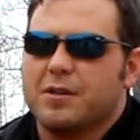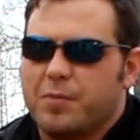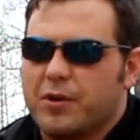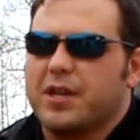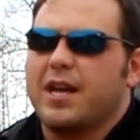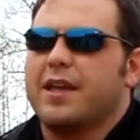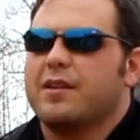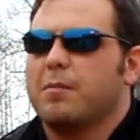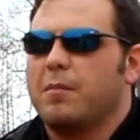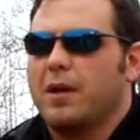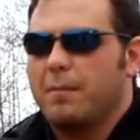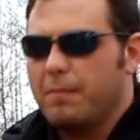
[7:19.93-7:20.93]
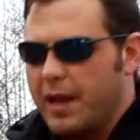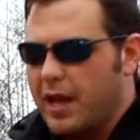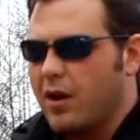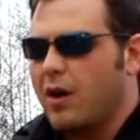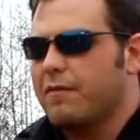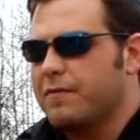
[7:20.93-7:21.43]
It's put together
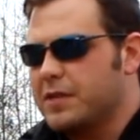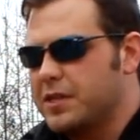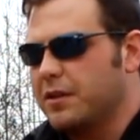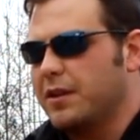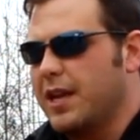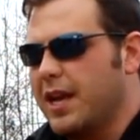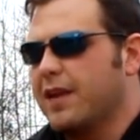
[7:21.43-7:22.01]
in our facility